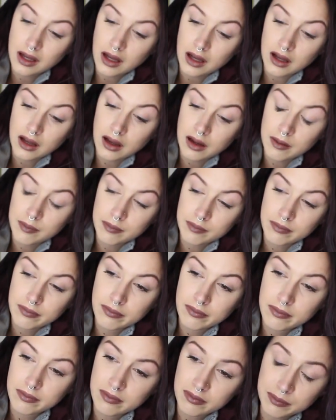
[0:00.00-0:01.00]

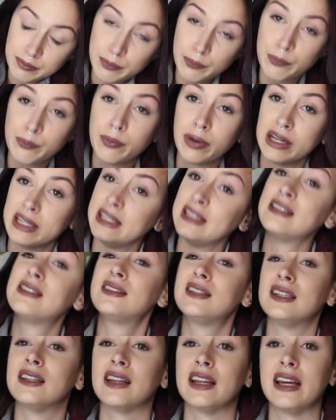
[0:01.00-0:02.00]
But
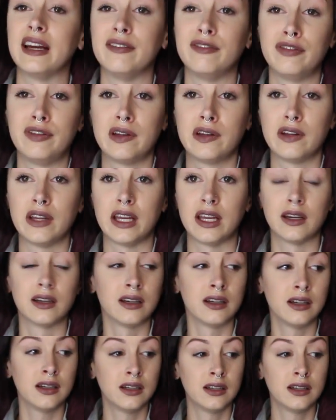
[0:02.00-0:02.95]
instantly I'm feeling